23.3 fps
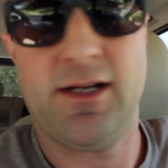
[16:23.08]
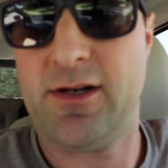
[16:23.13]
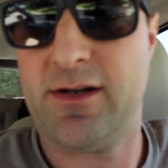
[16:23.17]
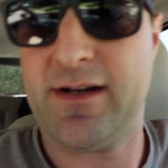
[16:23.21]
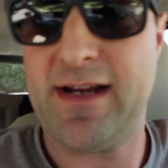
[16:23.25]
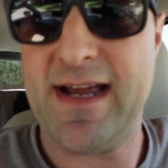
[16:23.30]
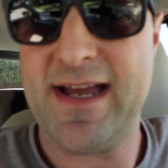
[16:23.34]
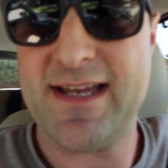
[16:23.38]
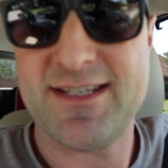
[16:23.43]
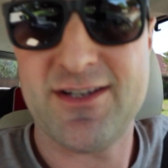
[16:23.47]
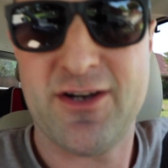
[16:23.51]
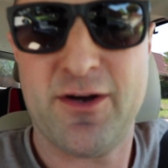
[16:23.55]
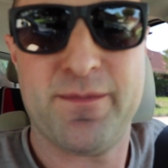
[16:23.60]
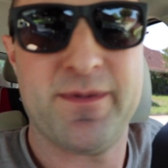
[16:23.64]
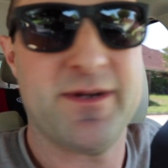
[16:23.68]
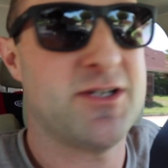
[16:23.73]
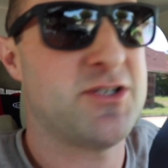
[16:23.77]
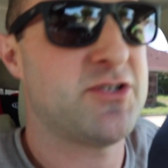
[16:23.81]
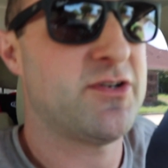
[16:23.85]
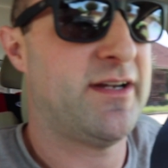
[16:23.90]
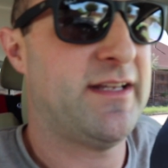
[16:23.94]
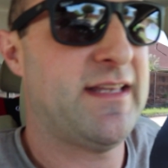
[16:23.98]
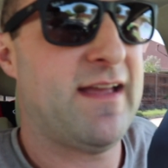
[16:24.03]
you go, guys. I hope you
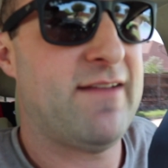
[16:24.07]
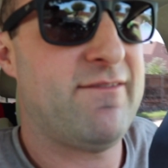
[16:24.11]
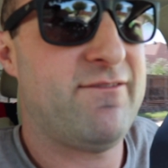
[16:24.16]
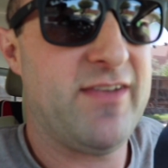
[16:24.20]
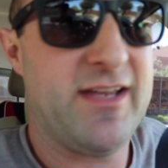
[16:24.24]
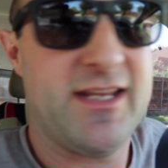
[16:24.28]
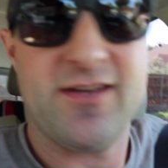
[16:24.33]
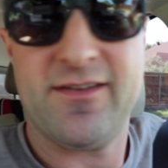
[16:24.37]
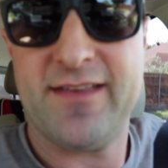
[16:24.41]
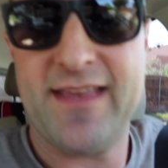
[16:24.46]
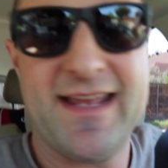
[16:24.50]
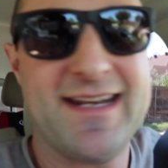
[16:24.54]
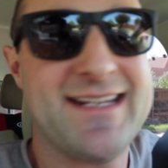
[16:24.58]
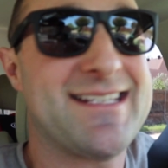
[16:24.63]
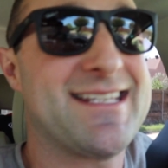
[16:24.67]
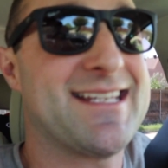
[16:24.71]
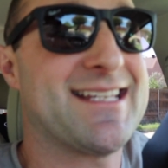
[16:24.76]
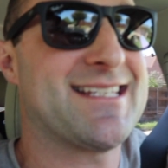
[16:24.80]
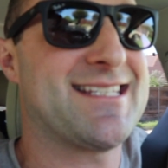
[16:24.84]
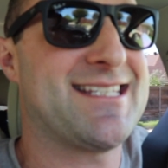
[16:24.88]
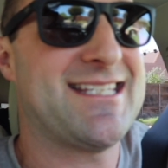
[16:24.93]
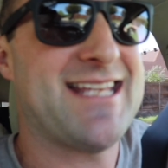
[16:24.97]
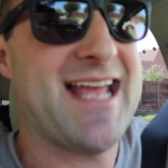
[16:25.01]
enjoyed that video. That is
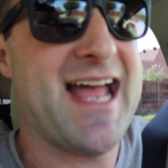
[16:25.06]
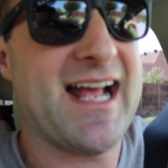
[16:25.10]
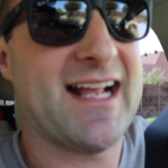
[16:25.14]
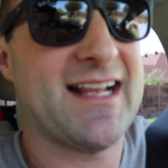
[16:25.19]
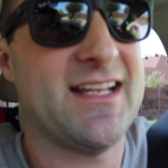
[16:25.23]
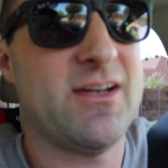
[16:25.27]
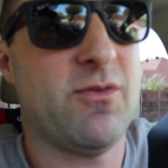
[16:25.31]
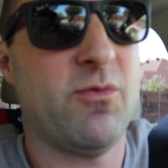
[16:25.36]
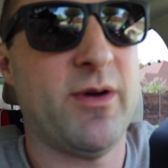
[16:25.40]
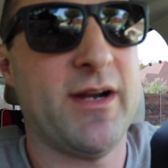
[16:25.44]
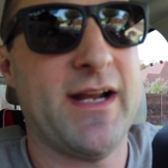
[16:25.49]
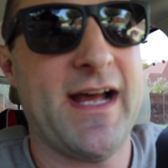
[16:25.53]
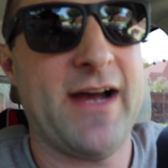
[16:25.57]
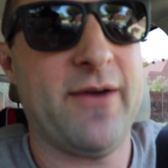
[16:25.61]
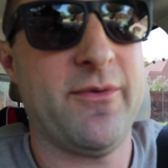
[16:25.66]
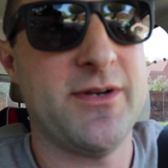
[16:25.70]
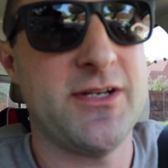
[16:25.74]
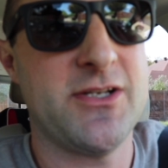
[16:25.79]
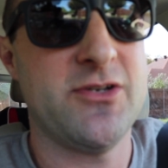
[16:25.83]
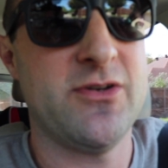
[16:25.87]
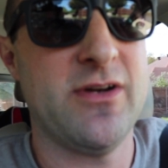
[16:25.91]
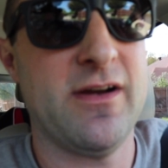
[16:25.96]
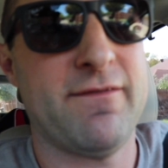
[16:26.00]
exactly what I
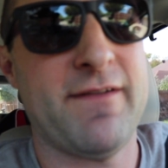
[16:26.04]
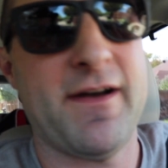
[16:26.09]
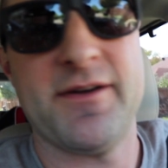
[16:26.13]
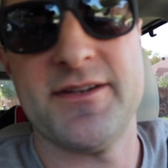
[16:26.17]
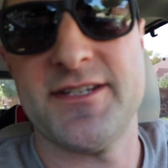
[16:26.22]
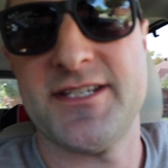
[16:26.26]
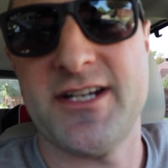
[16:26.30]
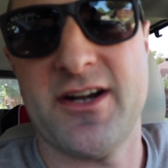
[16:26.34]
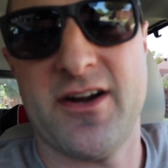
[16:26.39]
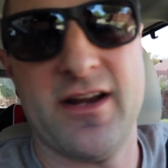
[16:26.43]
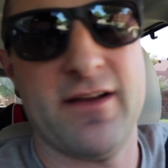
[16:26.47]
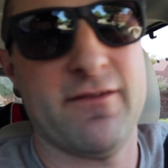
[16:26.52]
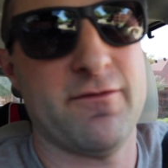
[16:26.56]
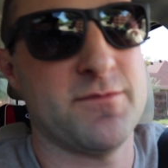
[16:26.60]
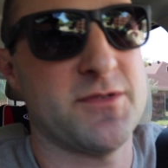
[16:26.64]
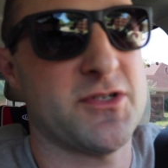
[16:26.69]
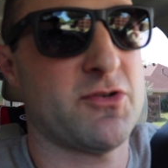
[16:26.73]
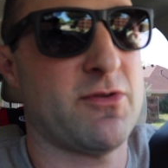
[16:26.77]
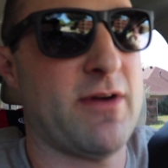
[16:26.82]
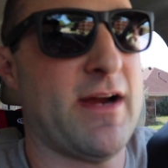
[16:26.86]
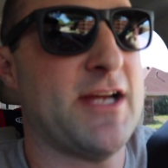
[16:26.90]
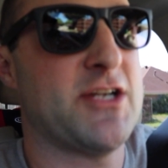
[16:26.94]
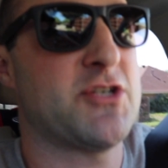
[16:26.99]
would do if I was starting from
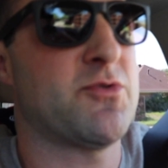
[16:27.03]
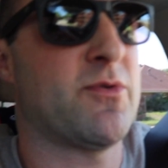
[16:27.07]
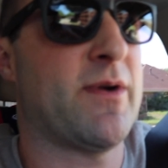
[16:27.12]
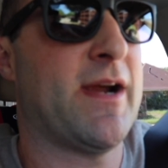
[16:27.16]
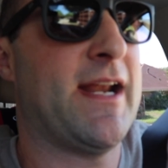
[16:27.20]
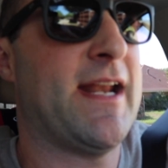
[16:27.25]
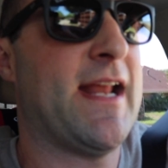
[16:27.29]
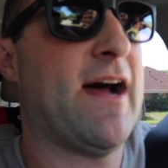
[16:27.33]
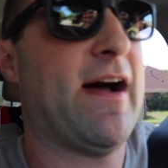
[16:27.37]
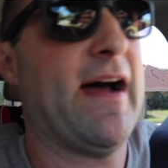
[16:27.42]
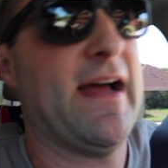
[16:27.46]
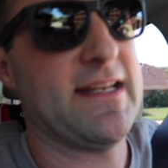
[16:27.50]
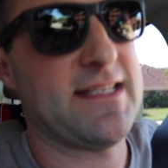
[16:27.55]
scratch right now.